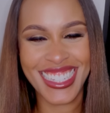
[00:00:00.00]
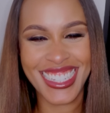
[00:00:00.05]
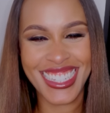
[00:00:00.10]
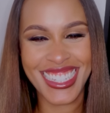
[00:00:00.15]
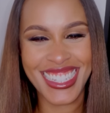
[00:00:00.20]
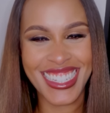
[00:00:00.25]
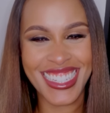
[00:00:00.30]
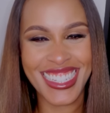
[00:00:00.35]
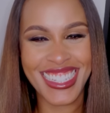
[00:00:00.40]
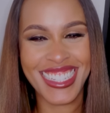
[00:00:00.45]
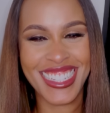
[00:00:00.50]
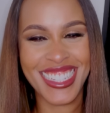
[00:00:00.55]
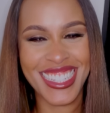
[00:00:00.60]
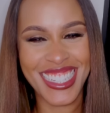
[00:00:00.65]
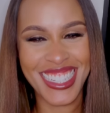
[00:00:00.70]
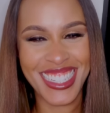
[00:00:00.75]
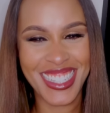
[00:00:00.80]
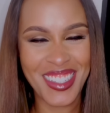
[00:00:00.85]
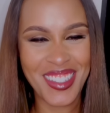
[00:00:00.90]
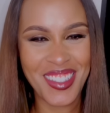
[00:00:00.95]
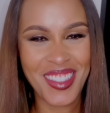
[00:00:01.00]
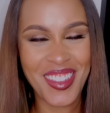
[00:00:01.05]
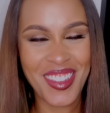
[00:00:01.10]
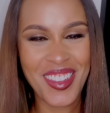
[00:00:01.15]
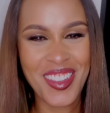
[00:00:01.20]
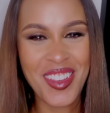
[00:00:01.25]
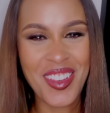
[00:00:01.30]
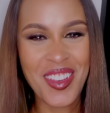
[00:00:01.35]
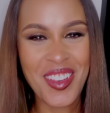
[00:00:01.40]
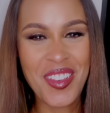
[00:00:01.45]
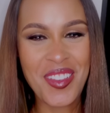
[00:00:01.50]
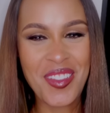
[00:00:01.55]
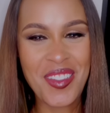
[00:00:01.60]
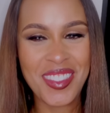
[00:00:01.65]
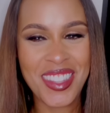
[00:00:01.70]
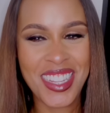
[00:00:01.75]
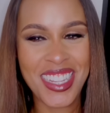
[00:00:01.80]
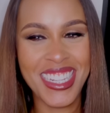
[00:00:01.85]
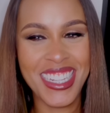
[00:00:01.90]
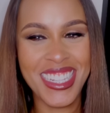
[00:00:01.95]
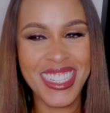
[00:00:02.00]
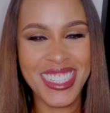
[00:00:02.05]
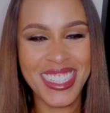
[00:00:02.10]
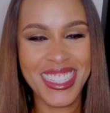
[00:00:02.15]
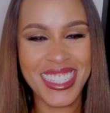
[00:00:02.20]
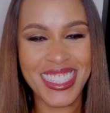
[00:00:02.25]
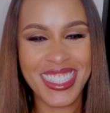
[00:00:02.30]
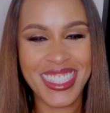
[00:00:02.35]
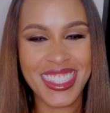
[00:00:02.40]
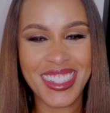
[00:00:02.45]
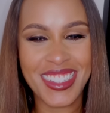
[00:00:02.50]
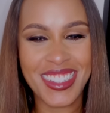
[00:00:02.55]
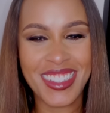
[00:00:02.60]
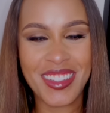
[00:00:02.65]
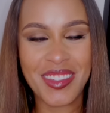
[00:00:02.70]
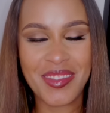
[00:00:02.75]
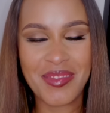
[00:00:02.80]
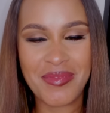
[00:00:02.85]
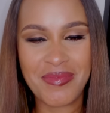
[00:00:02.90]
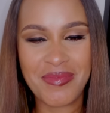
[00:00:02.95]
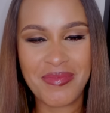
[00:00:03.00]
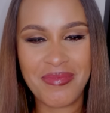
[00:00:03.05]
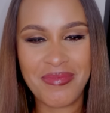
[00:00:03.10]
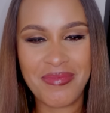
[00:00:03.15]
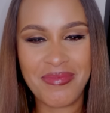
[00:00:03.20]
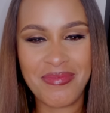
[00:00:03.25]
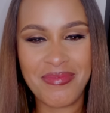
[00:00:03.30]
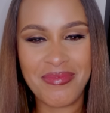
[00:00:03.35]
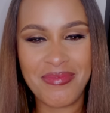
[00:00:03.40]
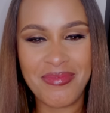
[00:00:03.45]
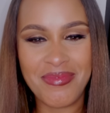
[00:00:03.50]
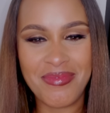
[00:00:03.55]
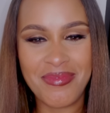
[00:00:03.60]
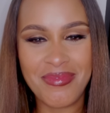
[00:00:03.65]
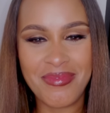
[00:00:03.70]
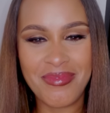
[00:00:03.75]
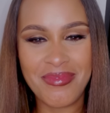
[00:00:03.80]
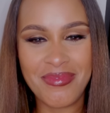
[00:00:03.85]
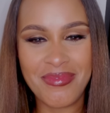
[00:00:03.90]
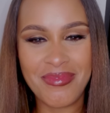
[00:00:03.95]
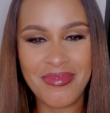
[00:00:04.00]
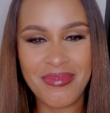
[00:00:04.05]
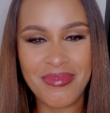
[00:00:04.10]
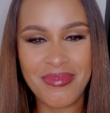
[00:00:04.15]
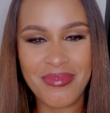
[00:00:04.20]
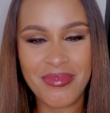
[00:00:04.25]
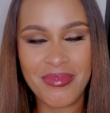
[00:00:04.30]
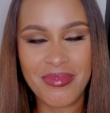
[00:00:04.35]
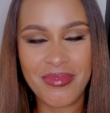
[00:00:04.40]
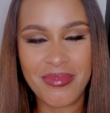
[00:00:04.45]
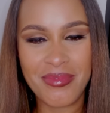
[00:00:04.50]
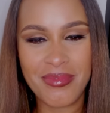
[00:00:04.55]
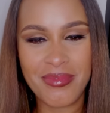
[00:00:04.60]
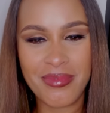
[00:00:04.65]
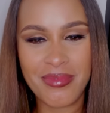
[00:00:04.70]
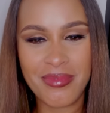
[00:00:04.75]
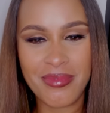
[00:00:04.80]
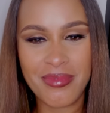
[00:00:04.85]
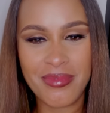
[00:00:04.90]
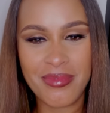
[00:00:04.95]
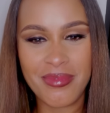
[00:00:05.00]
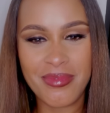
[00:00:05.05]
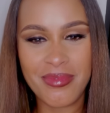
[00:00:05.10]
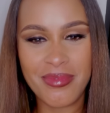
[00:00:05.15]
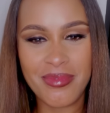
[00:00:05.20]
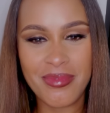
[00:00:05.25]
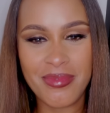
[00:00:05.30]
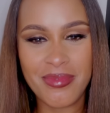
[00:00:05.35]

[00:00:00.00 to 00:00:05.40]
No words are spoken by the person on screen.